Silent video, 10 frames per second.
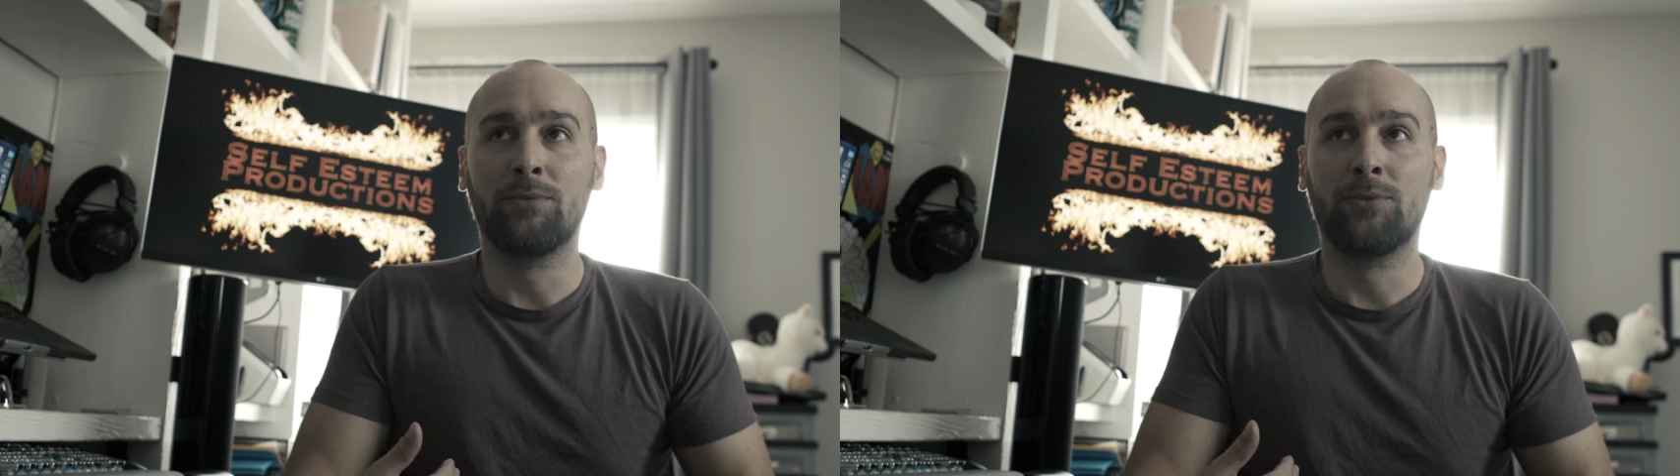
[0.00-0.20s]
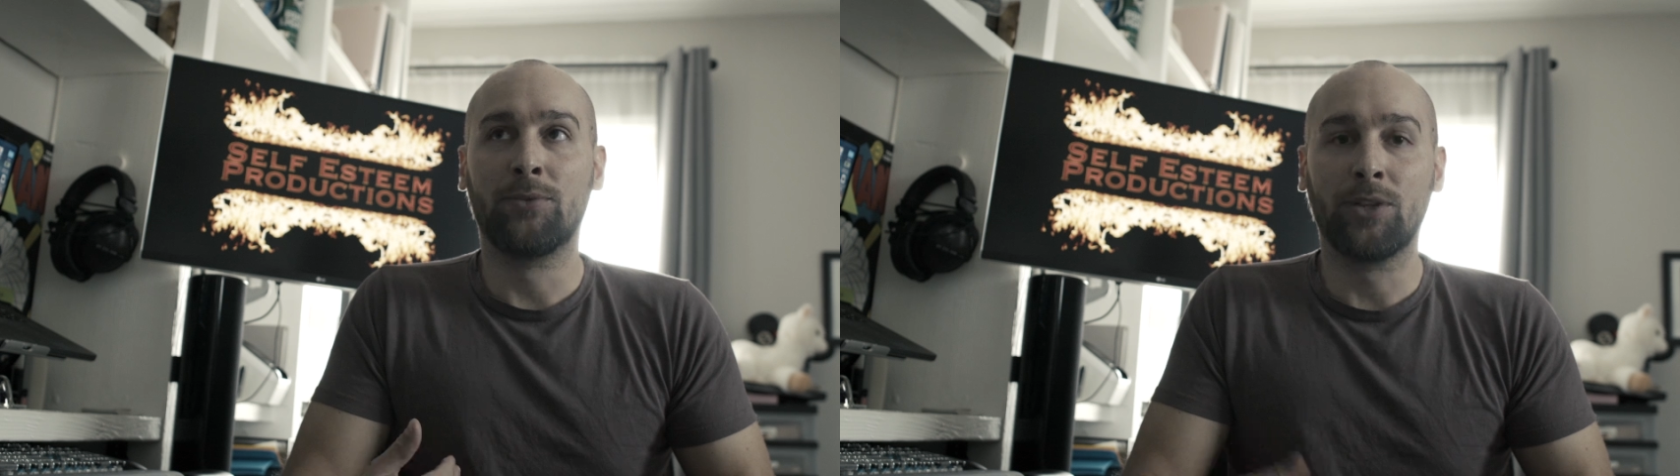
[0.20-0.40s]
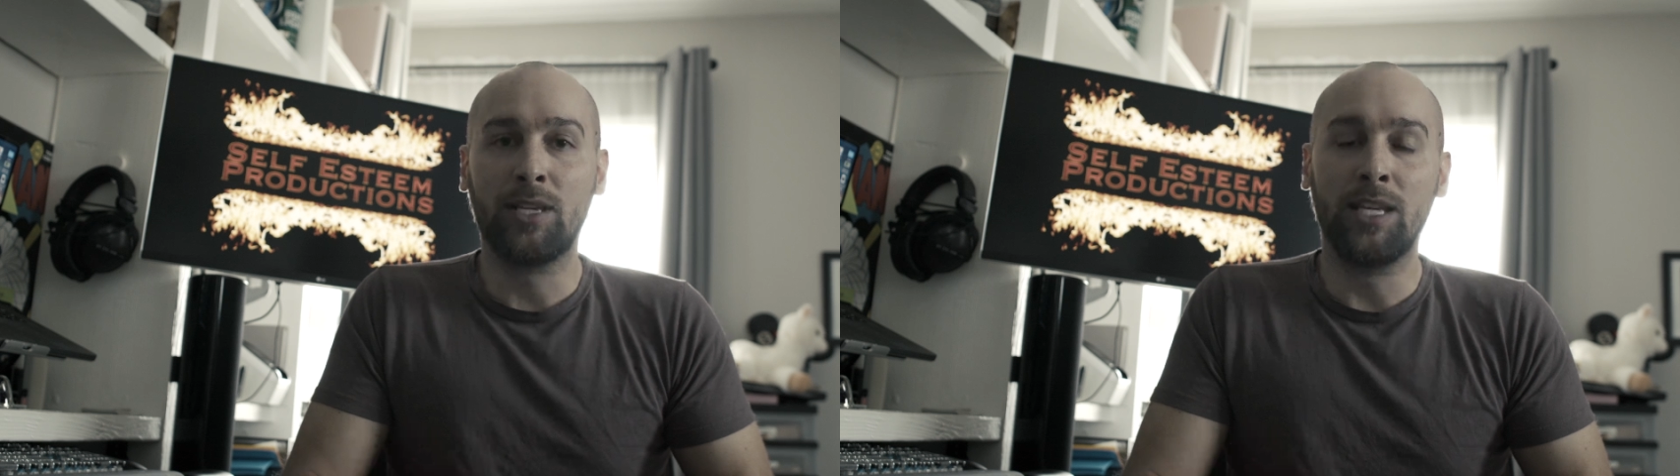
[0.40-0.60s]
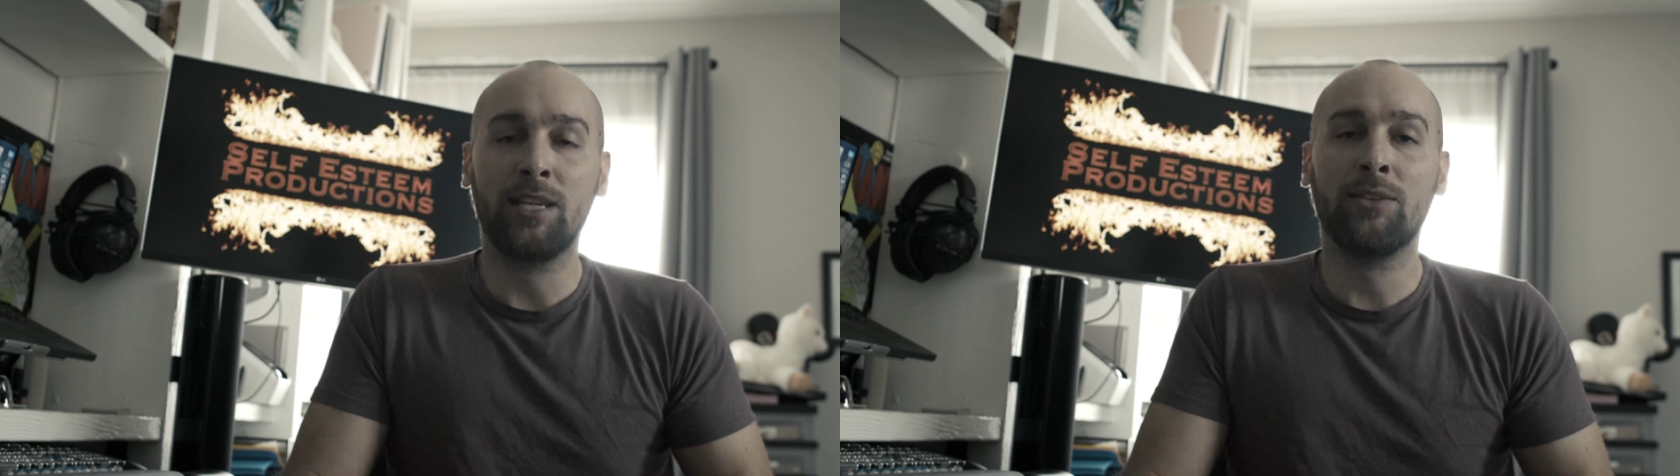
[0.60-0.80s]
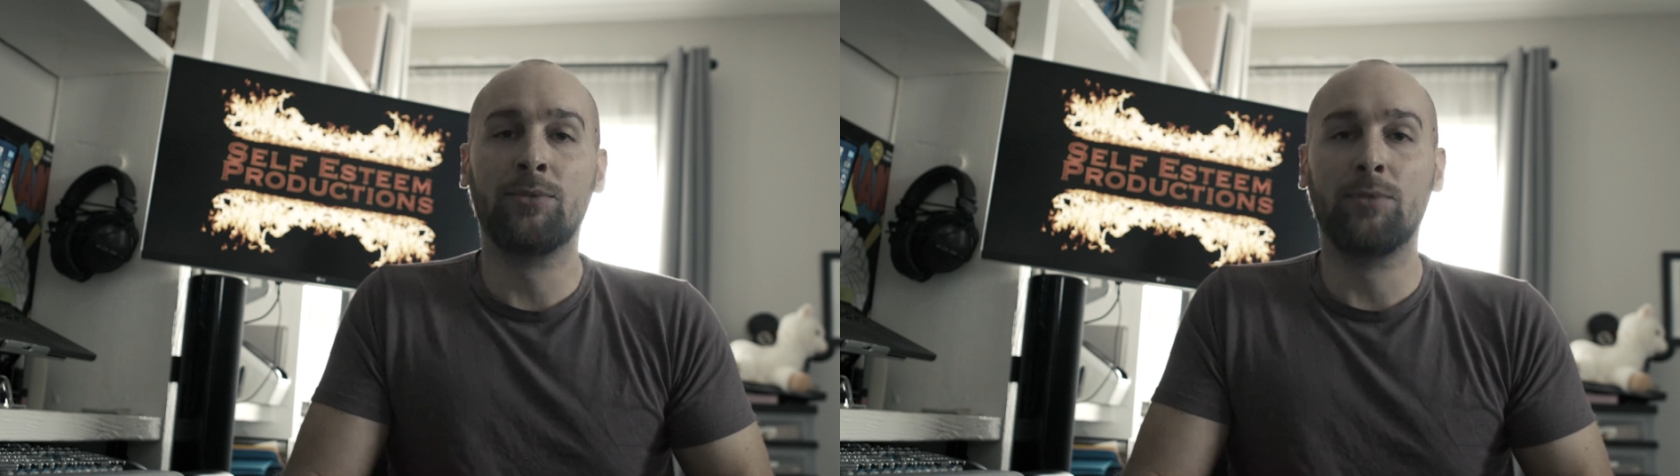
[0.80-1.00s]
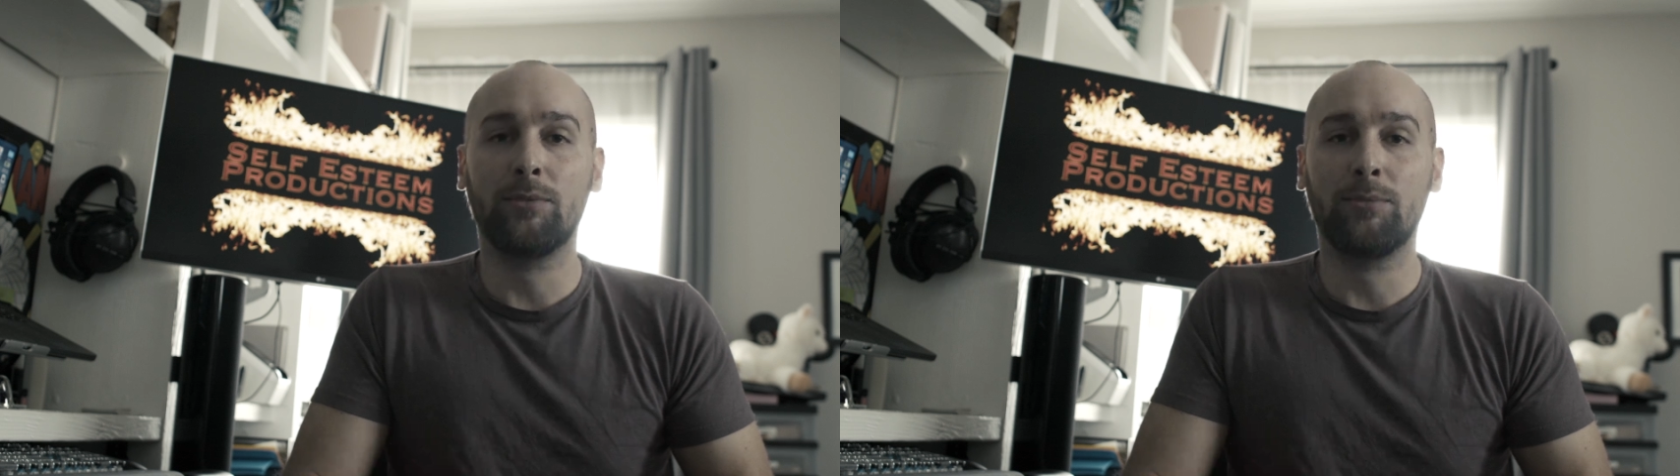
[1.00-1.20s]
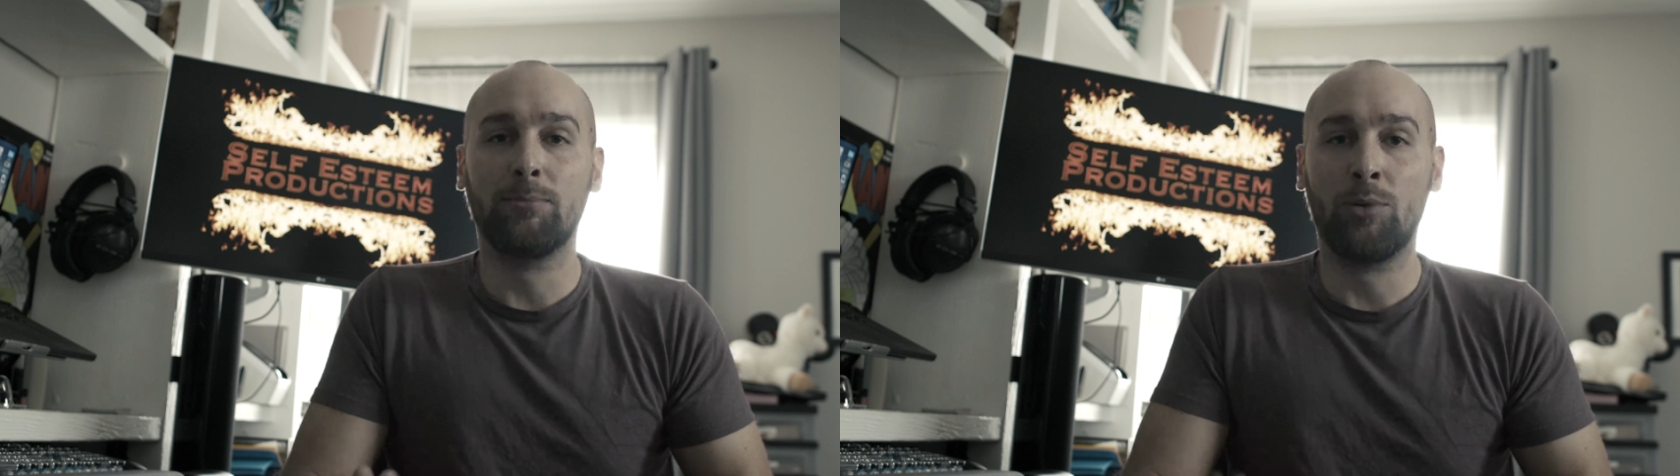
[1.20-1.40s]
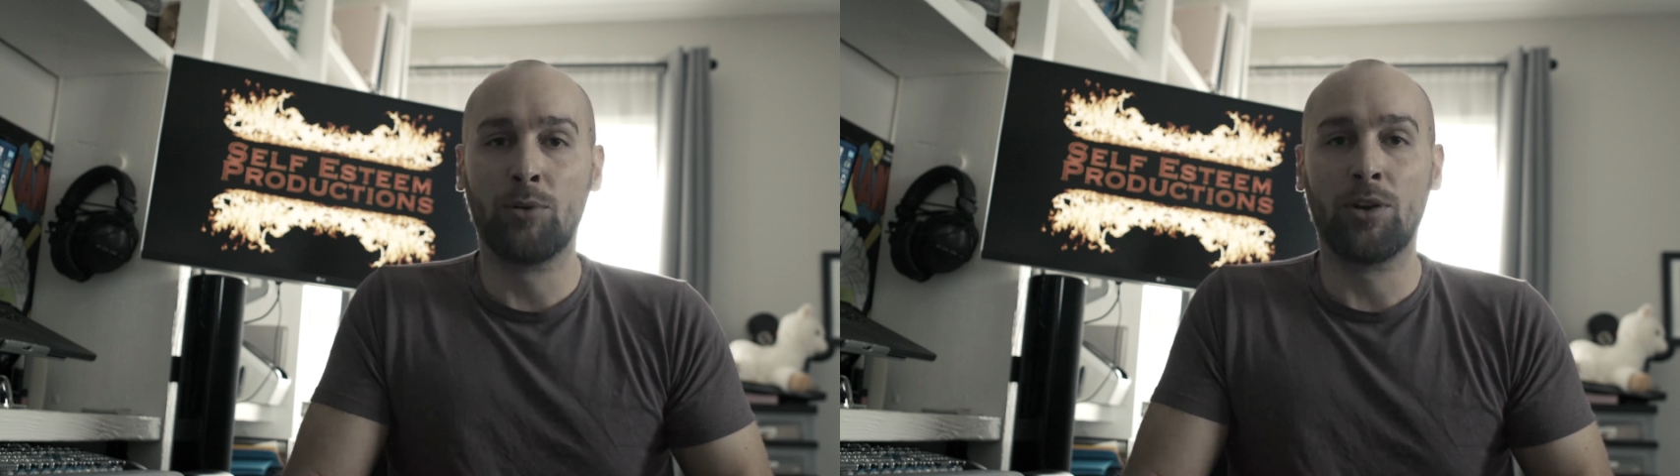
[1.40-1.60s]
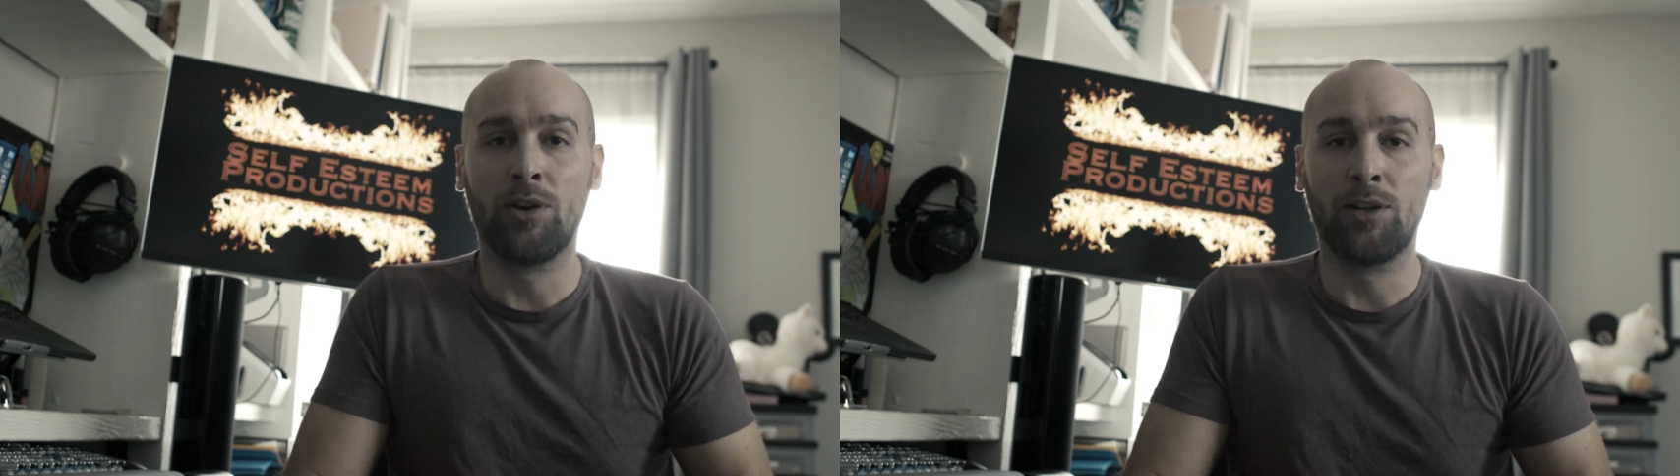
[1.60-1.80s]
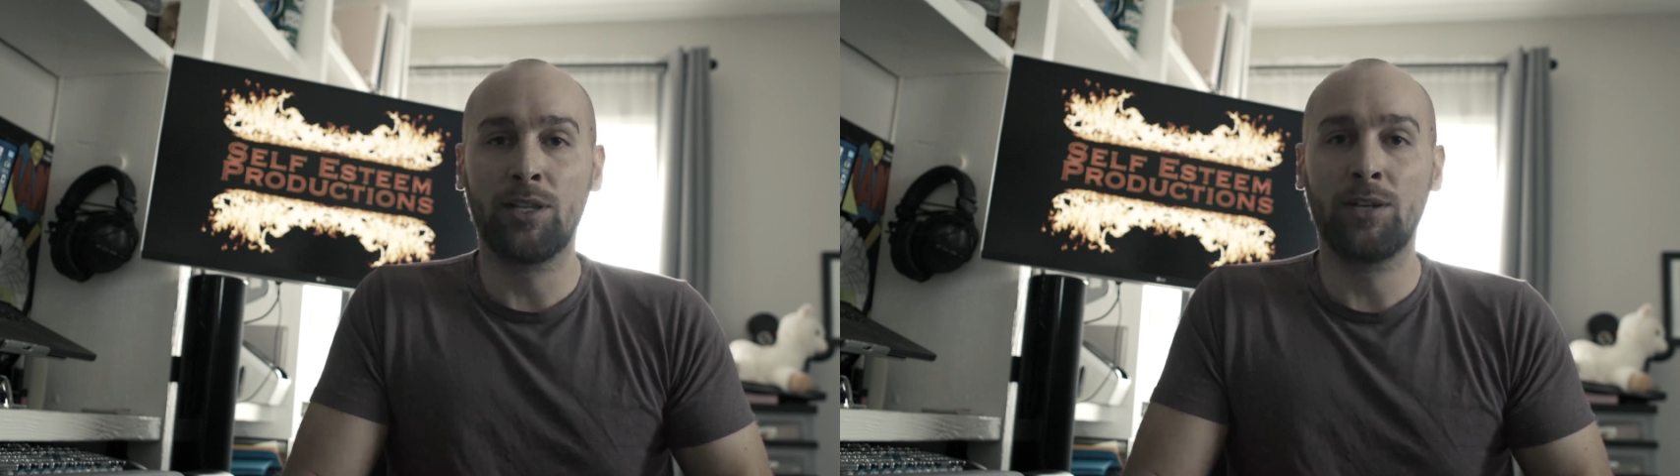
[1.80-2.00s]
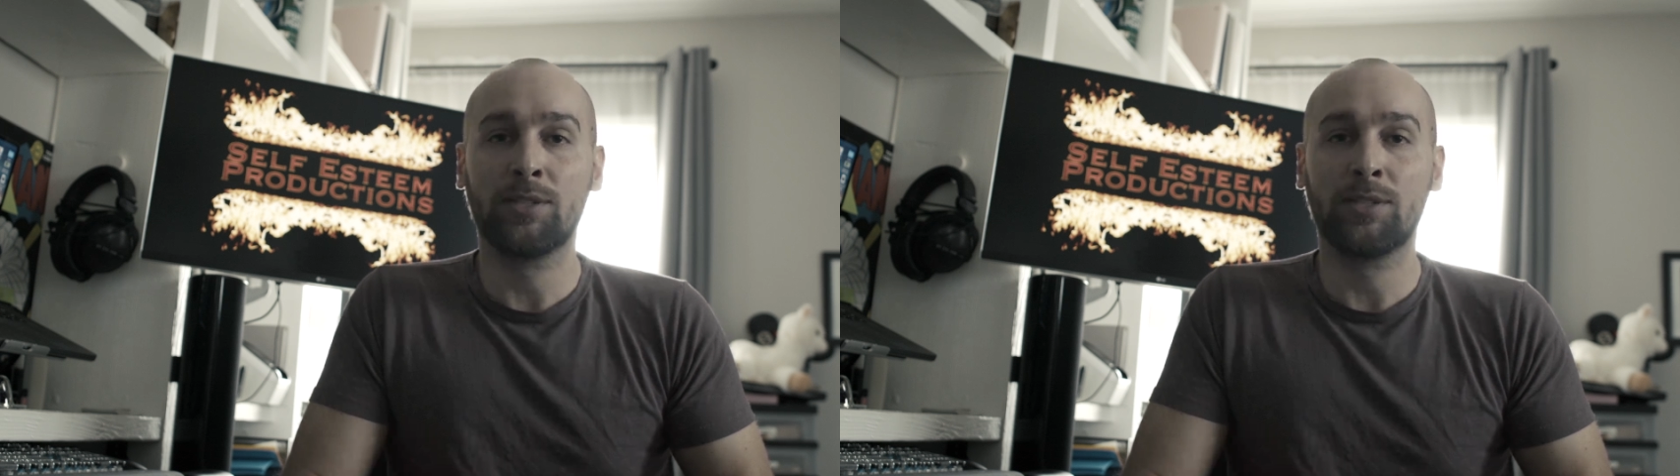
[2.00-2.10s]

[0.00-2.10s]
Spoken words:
forgive poor audio,